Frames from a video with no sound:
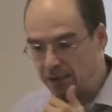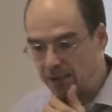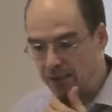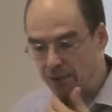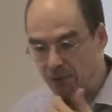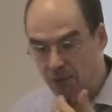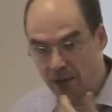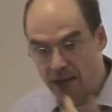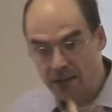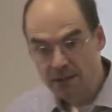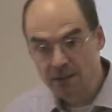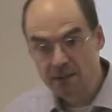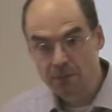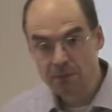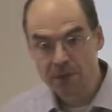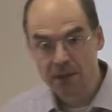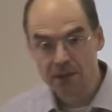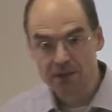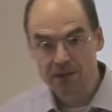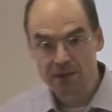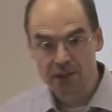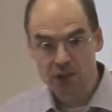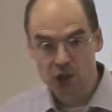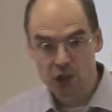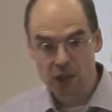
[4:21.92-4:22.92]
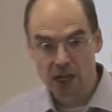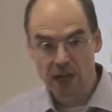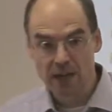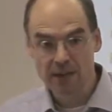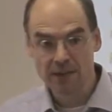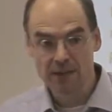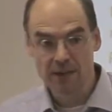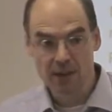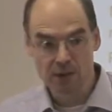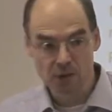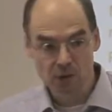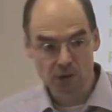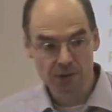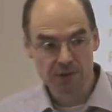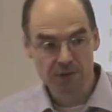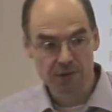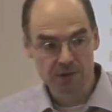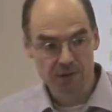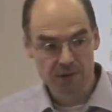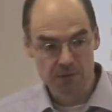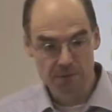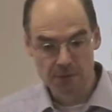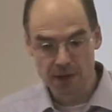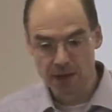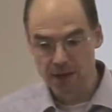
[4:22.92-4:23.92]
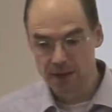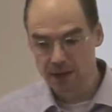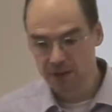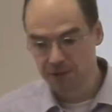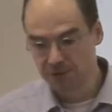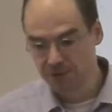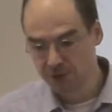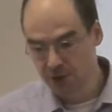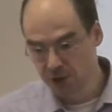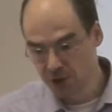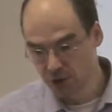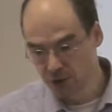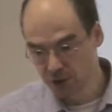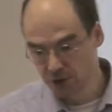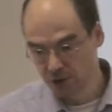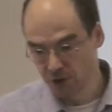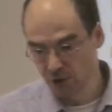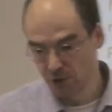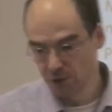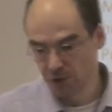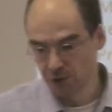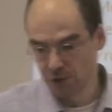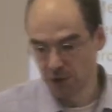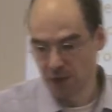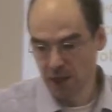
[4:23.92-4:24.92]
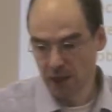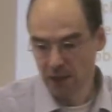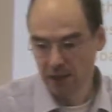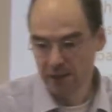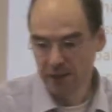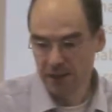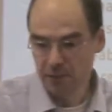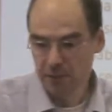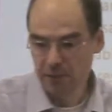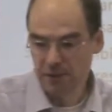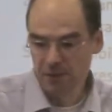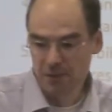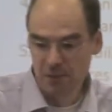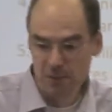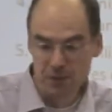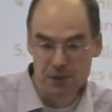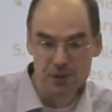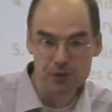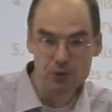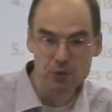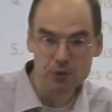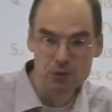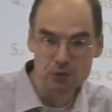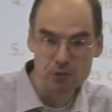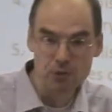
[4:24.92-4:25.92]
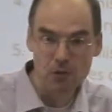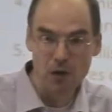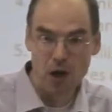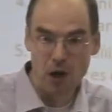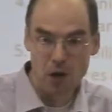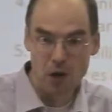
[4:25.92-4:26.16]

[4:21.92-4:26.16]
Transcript: randomness and chance are not systematic features of reality, but simply due to